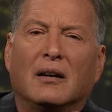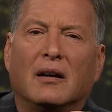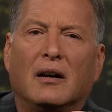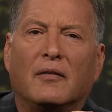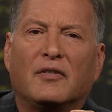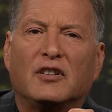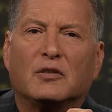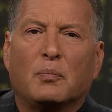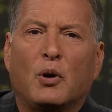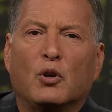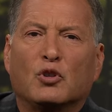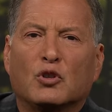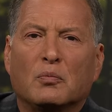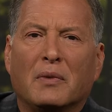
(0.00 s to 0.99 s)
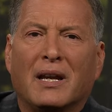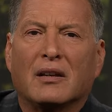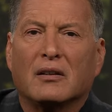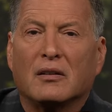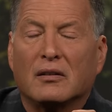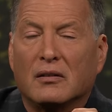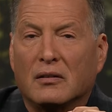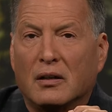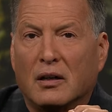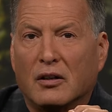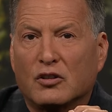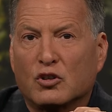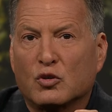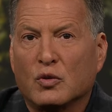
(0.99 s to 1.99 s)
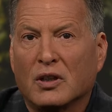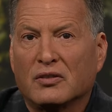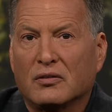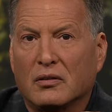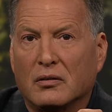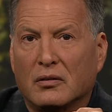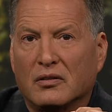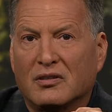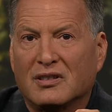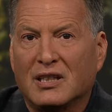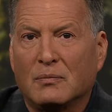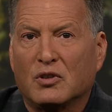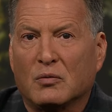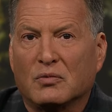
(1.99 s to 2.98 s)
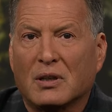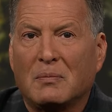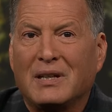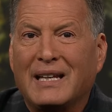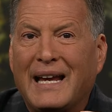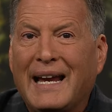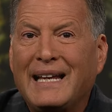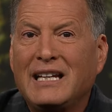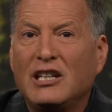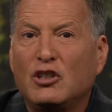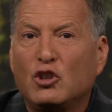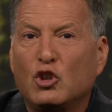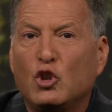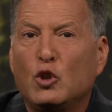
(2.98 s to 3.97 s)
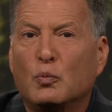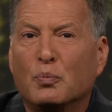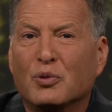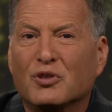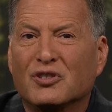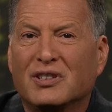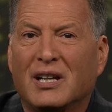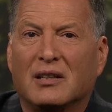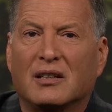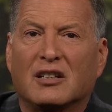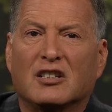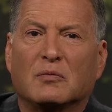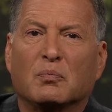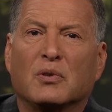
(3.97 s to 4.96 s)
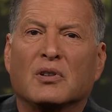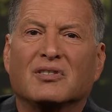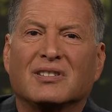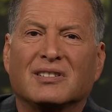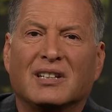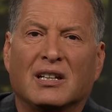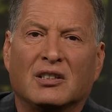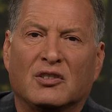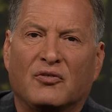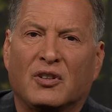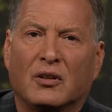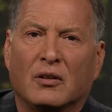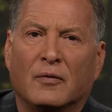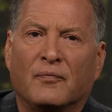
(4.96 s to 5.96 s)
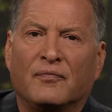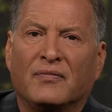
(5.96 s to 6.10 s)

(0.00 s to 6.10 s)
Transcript: of these post-traumatic stress symptoms. I mean, 82% experience intense fear.